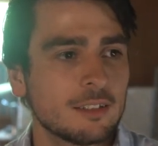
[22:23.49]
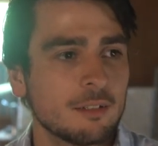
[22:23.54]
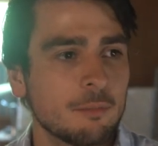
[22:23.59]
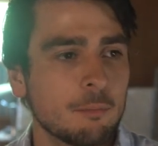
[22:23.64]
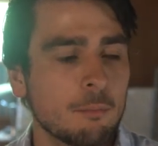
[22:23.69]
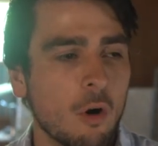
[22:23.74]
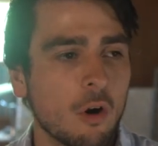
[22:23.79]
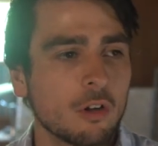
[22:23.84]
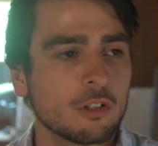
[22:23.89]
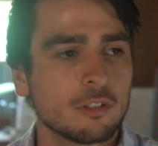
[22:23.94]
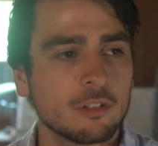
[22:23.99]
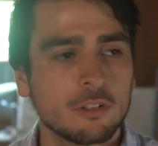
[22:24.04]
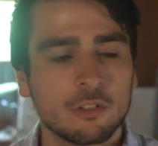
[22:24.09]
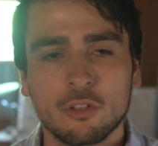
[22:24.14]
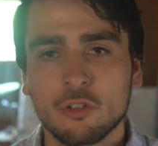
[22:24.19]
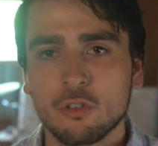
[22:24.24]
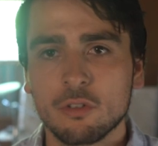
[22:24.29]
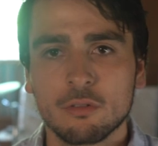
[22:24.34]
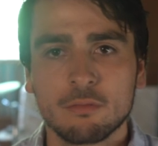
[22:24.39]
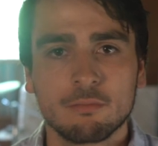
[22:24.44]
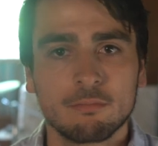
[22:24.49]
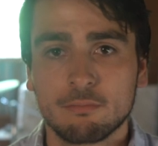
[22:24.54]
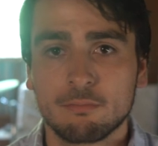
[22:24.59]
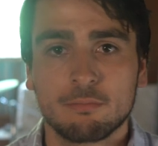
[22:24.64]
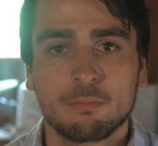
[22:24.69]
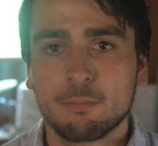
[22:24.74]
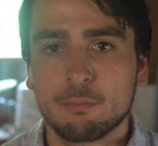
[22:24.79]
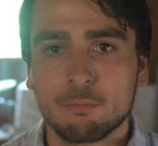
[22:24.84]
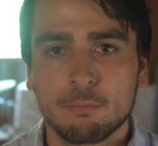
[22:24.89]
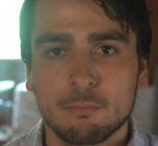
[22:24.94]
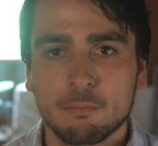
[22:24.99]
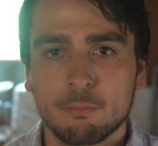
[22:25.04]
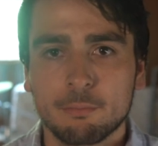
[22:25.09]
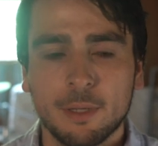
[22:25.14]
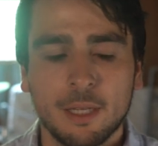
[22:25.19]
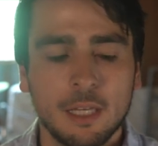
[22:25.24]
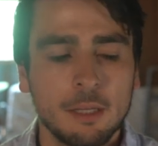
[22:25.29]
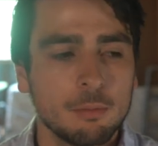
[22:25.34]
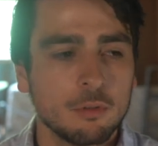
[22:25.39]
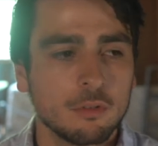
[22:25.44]
modern
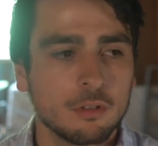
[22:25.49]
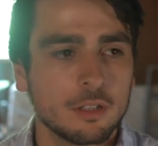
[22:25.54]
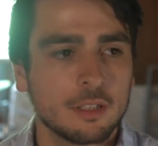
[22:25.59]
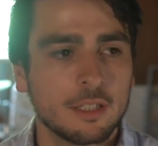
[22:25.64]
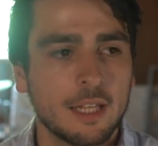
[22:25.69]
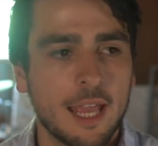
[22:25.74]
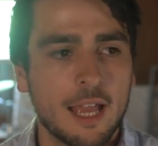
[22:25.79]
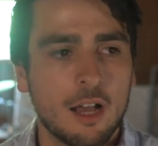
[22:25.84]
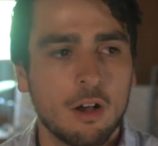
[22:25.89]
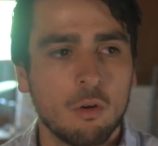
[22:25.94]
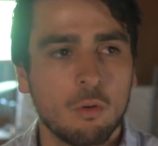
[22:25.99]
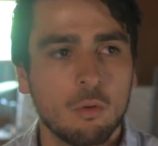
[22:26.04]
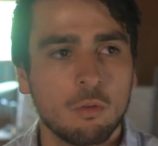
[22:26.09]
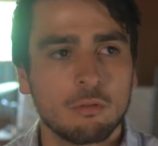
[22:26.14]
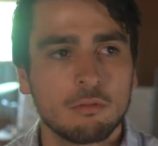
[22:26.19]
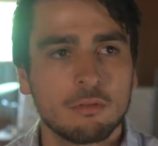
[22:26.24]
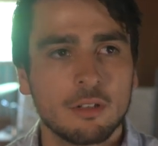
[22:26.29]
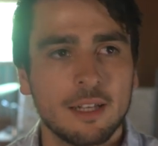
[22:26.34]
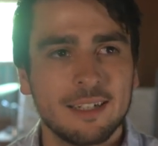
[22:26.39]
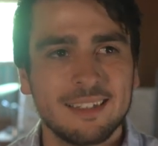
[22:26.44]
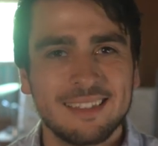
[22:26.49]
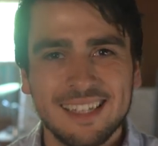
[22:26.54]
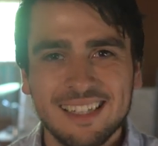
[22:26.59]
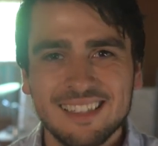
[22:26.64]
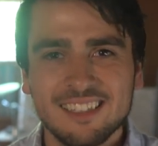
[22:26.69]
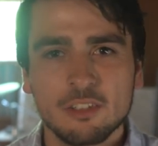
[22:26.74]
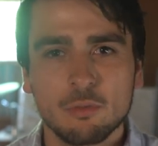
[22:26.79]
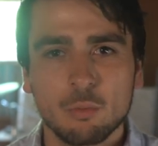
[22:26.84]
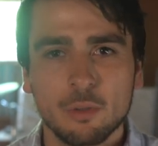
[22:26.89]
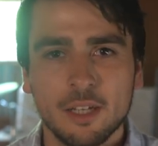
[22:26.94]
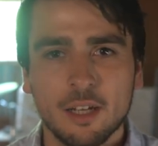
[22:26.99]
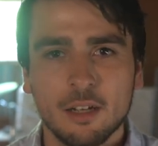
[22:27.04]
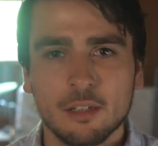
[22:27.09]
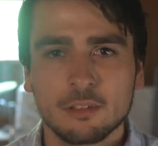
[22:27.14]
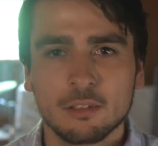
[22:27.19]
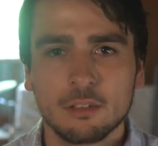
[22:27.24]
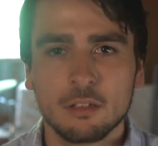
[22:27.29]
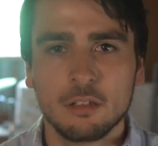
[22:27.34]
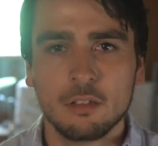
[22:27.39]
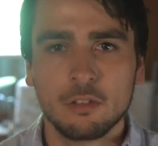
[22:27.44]
people and how addicted we are
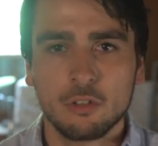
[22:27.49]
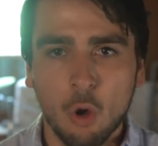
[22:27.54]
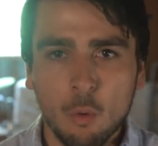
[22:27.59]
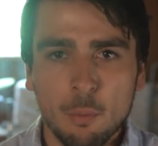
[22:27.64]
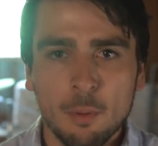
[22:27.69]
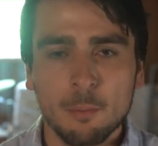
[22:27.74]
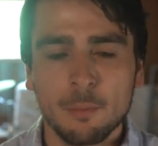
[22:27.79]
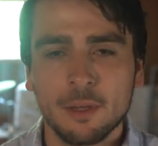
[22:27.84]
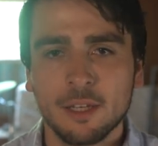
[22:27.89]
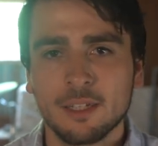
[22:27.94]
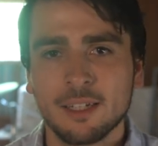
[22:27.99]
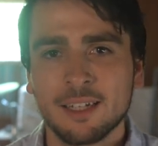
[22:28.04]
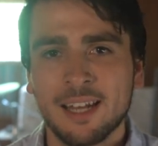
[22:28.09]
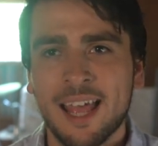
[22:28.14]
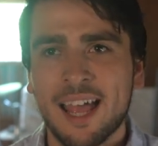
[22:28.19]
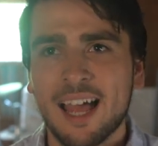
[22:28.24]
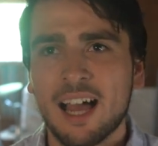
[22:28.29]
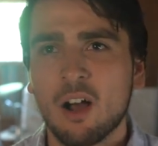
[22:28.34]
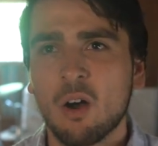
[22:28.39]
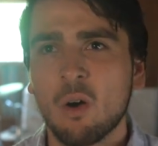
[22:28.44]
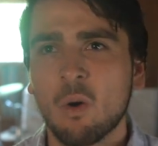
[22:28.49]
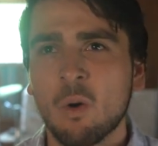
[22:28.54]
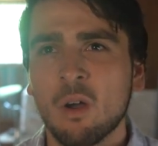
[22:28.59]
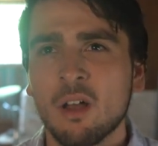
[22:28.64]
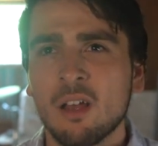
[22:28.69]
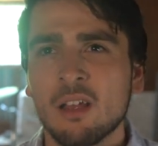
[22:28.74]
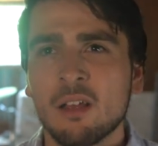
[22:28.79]
to dopamine and how